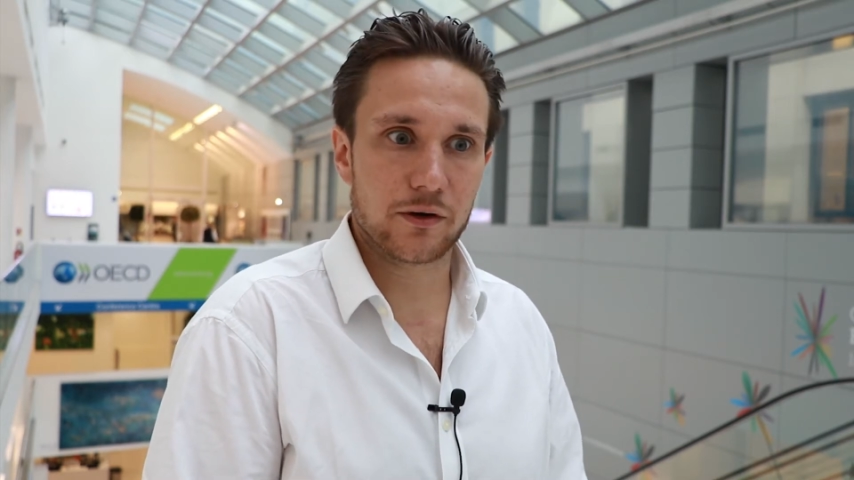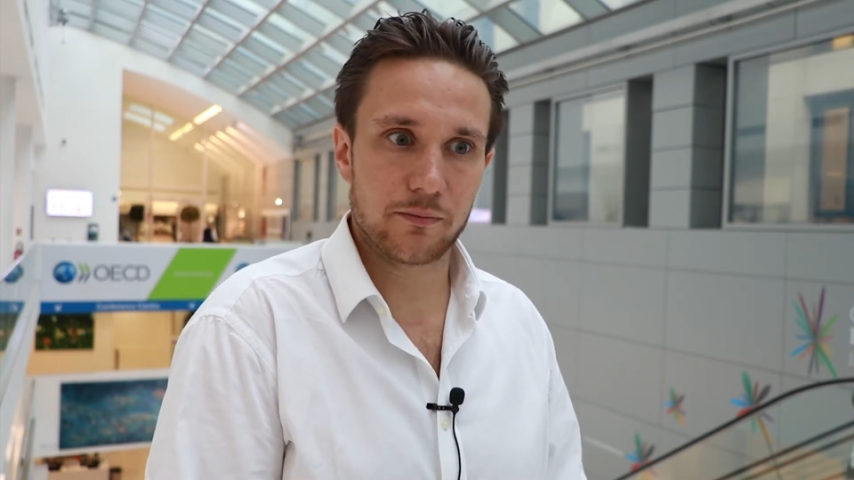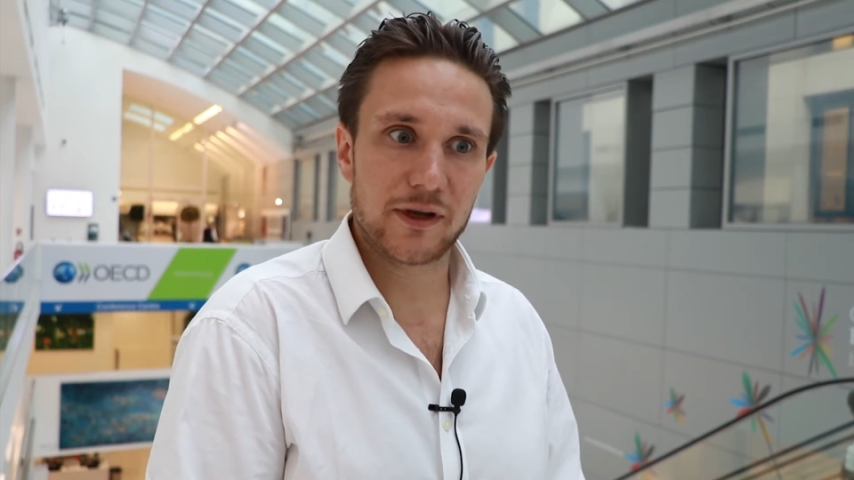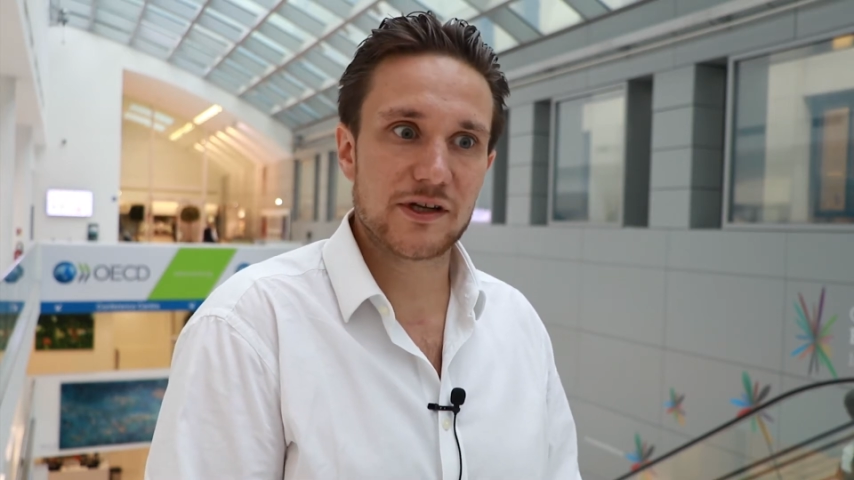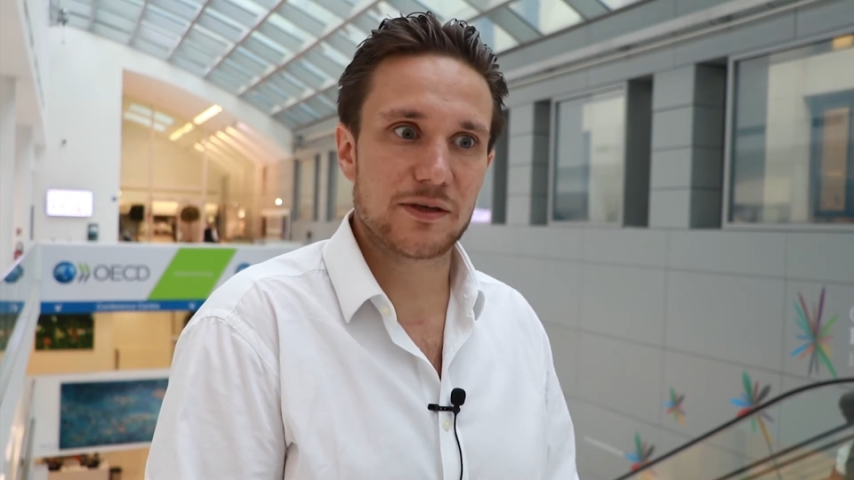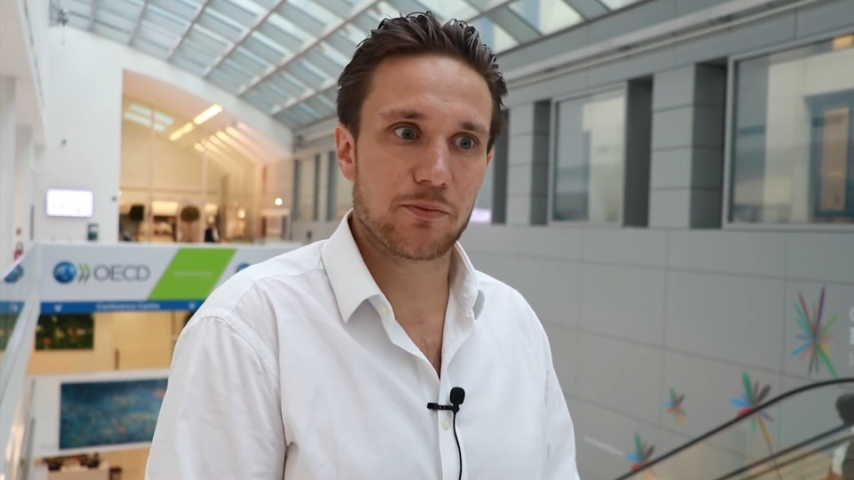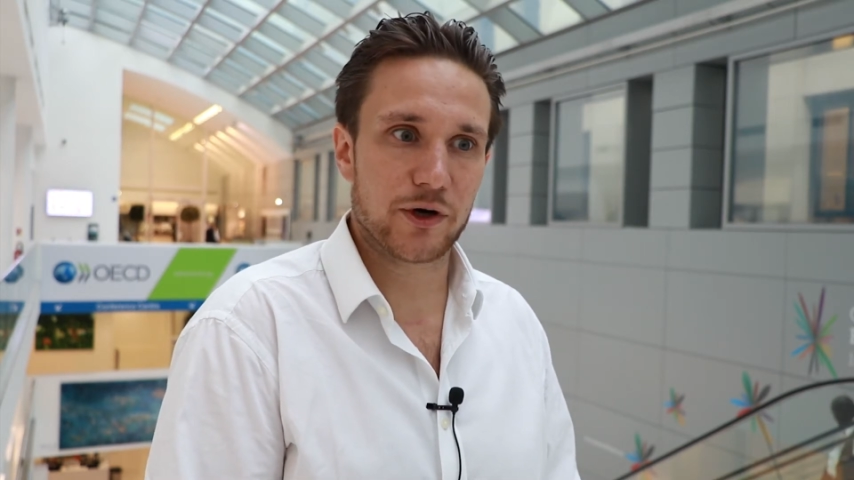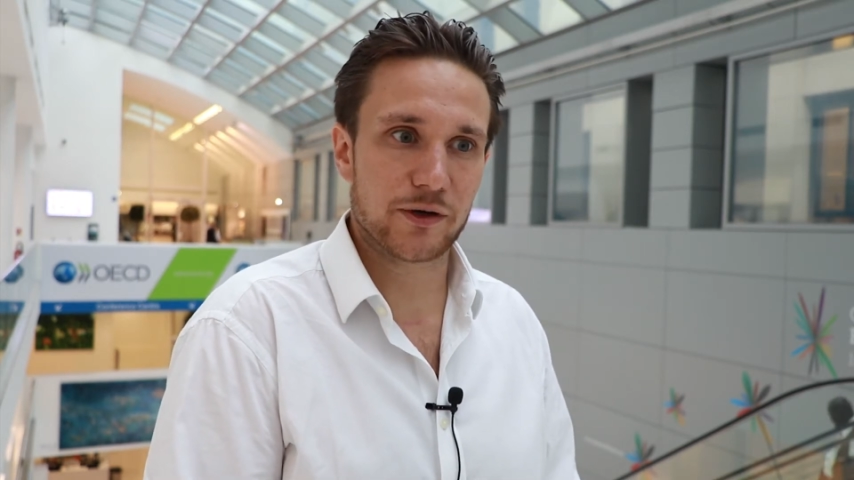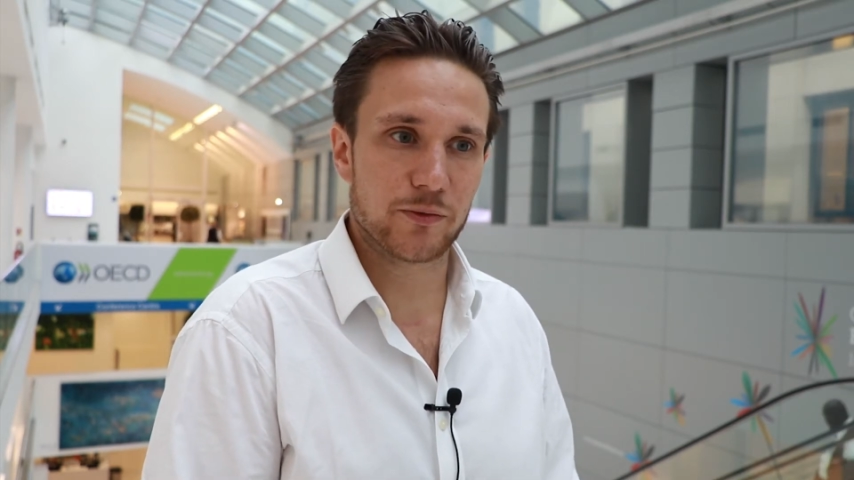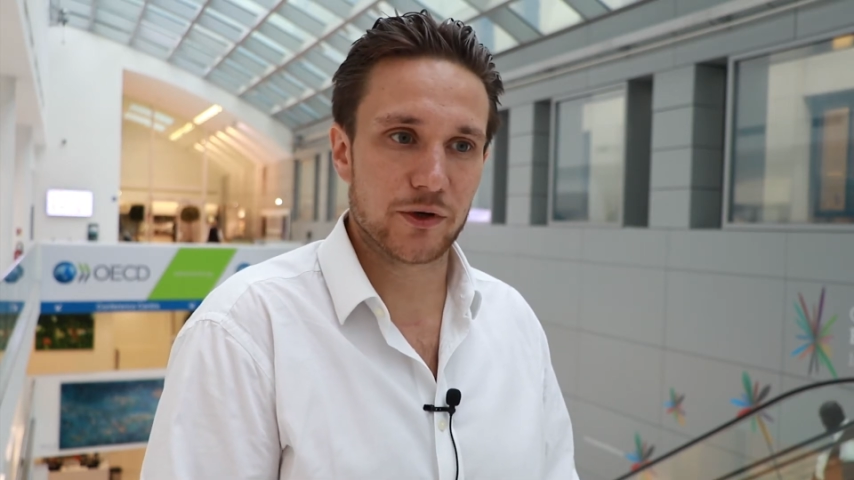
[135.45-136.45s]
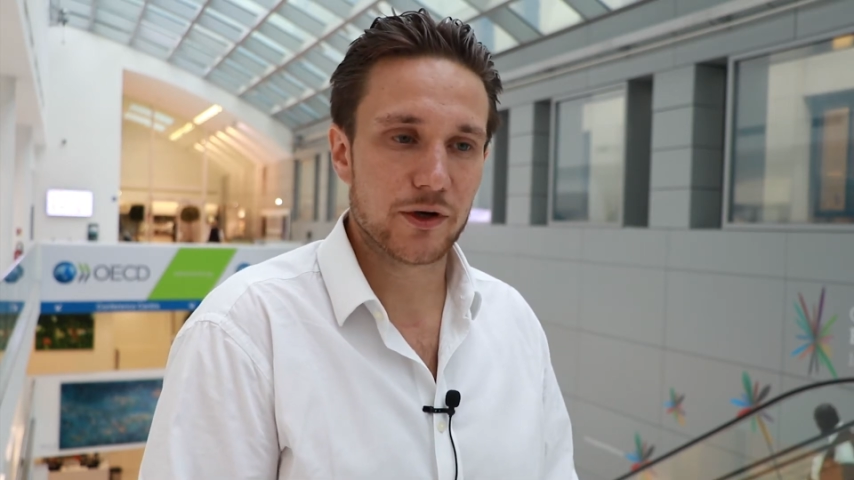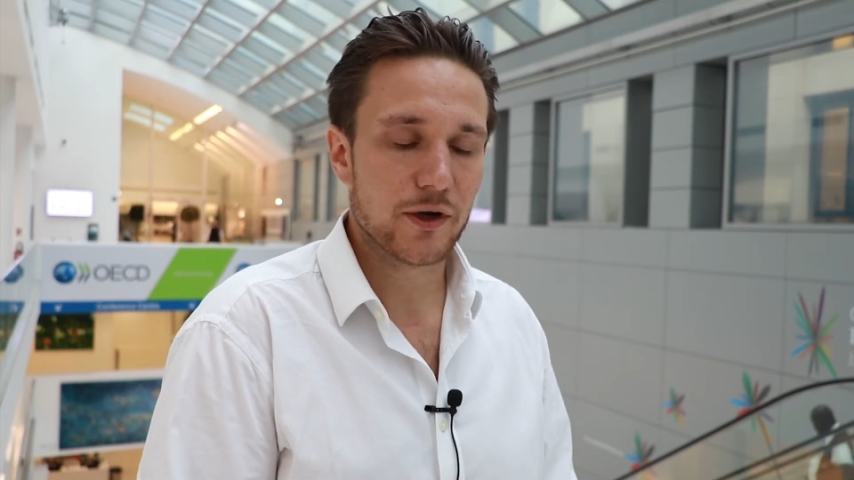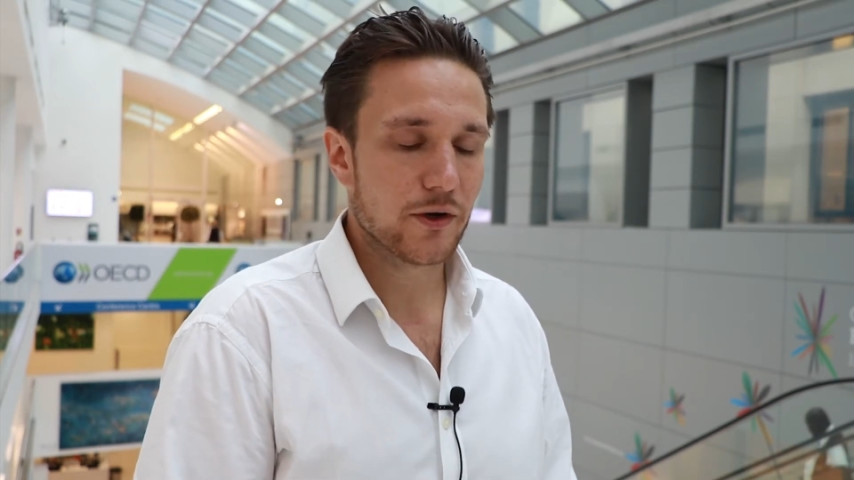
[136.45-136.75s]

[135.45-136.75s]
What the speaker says: compliance department